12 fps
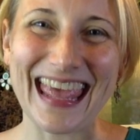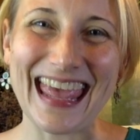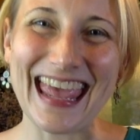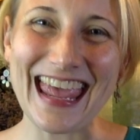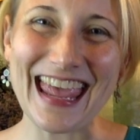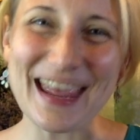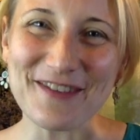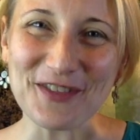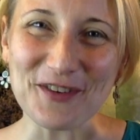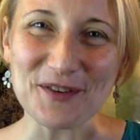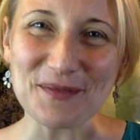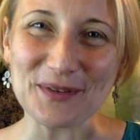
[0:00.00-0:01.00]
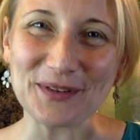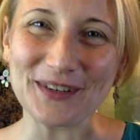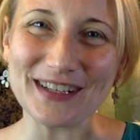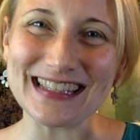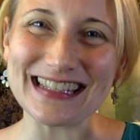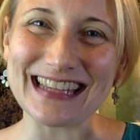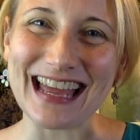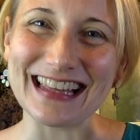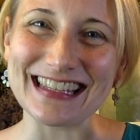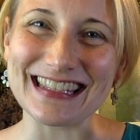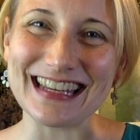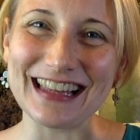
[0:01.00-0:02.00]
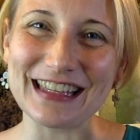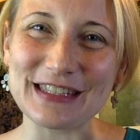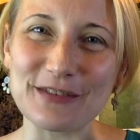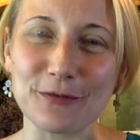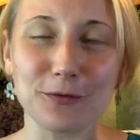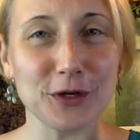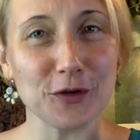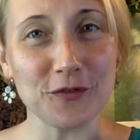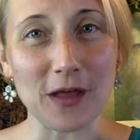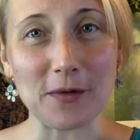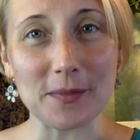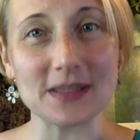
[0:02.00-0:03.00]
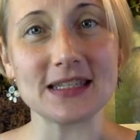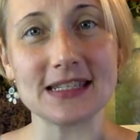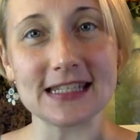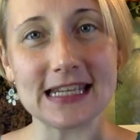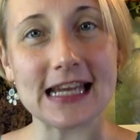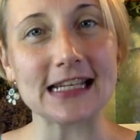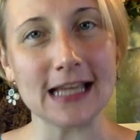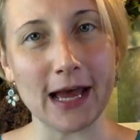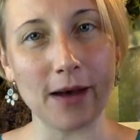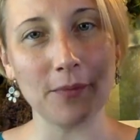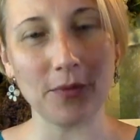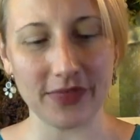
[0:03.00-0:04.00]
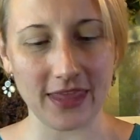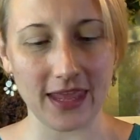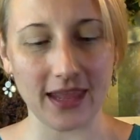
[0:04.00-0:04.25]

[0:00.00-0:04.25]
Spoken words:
Hey floralpreneurs, it's Alison Ellis of realflowerbusiness.com with